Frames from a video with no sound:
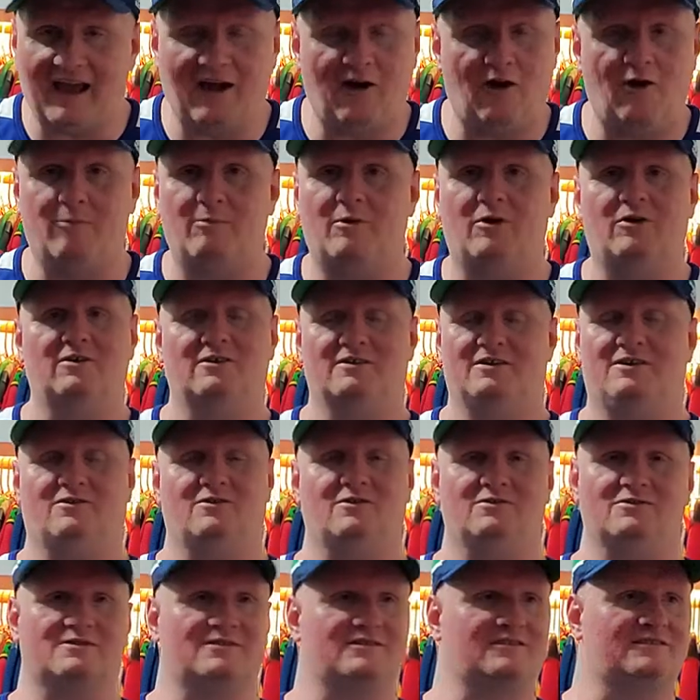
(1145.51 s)
almost you
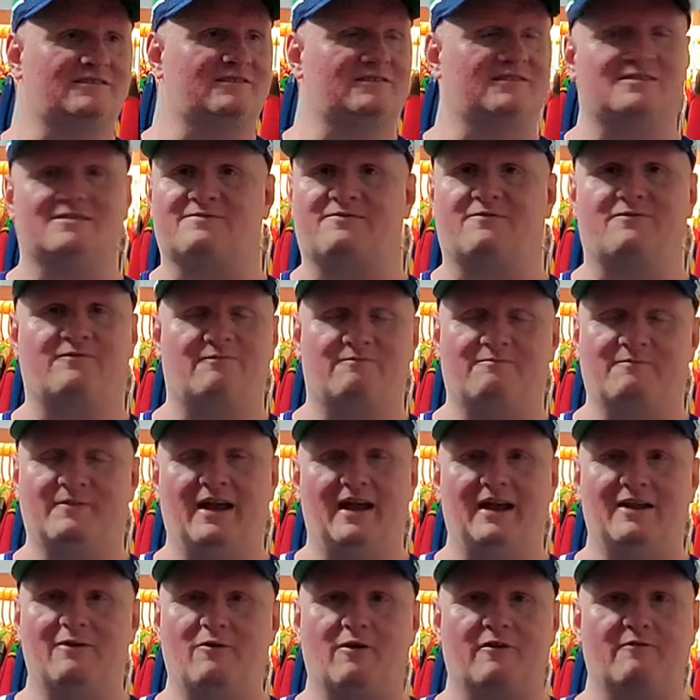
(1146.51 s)
know
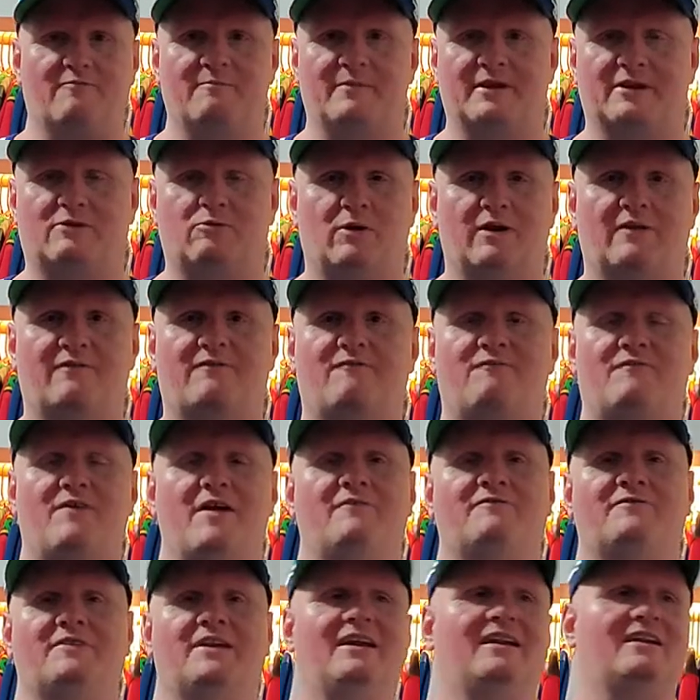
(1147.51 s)
anywhere from between
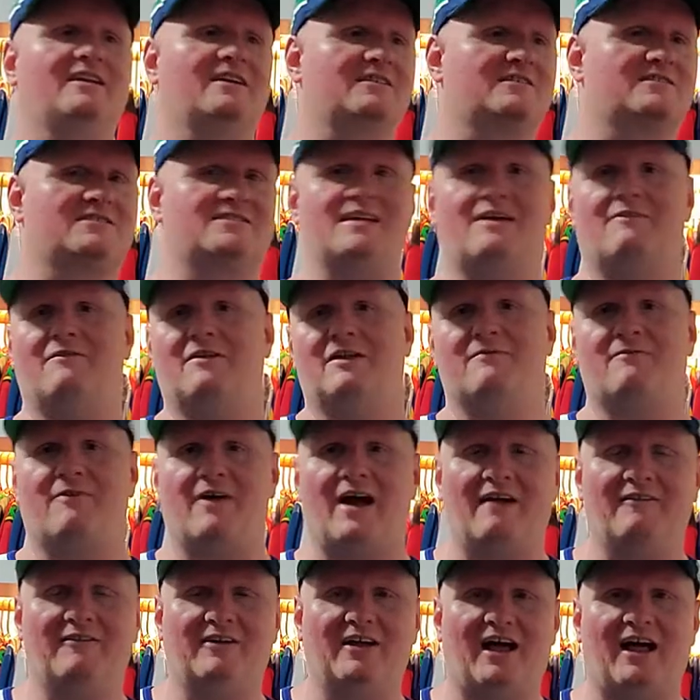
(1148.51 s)
50 to
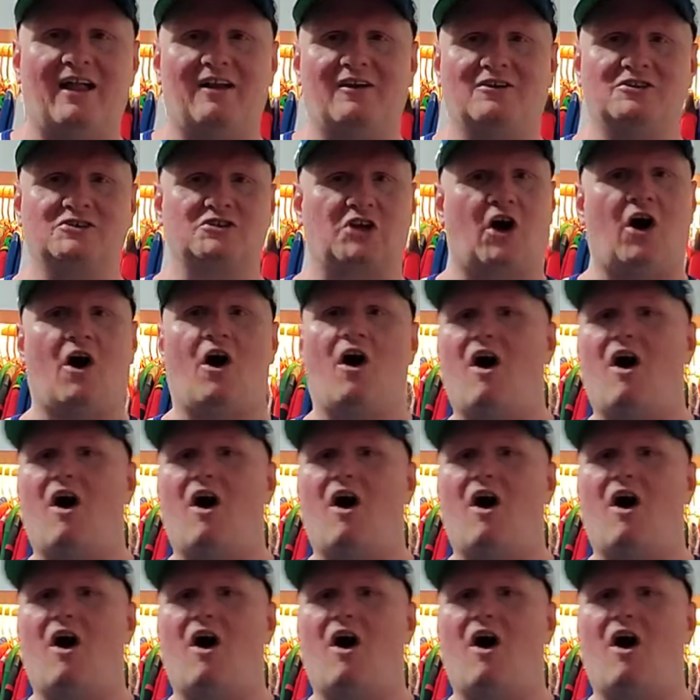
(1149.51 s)
75 dollars